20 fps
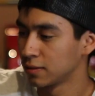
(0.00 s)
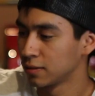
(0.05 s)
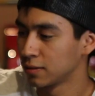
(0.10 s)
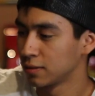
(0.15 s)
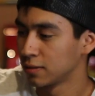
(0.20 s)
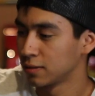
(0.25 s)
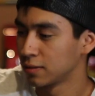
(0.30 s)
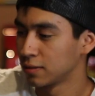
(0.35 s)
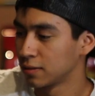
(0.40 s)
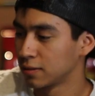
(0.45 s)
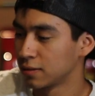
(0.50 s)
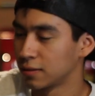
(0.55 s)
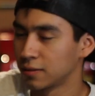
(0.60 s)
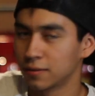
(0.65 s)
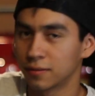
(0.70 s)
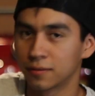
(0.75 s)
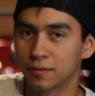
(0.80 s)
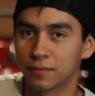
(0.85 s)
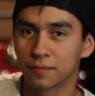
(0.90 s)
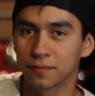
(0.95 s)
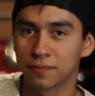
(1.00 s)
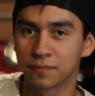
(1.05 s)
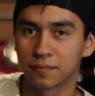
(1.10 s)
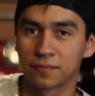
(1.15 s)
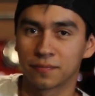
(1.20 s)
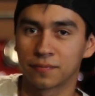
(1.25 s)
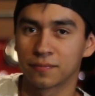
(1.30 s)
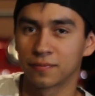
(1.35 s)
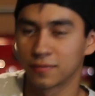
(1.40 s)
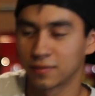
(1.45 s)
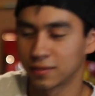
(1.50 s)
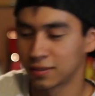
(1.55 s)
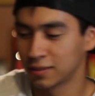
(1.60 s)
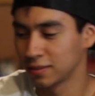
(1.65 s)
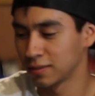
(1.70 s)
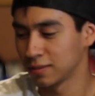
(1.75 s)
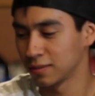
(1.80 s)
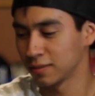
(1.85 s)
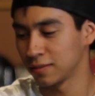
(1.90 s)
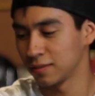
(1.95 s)

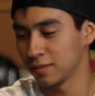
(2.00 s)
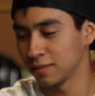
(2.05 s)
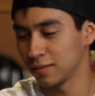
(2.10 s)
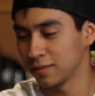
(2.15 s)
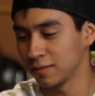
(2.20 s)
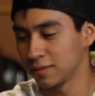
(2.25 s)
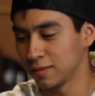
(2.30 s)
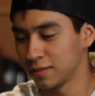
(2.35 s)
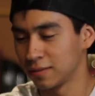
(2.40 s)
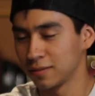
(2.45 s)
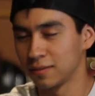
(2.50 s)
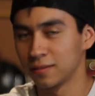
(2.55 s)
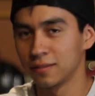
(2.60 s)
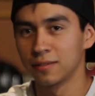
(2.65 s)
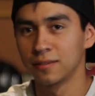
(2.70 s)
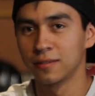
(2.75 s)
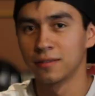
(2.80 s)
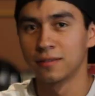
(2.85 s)
[no speech]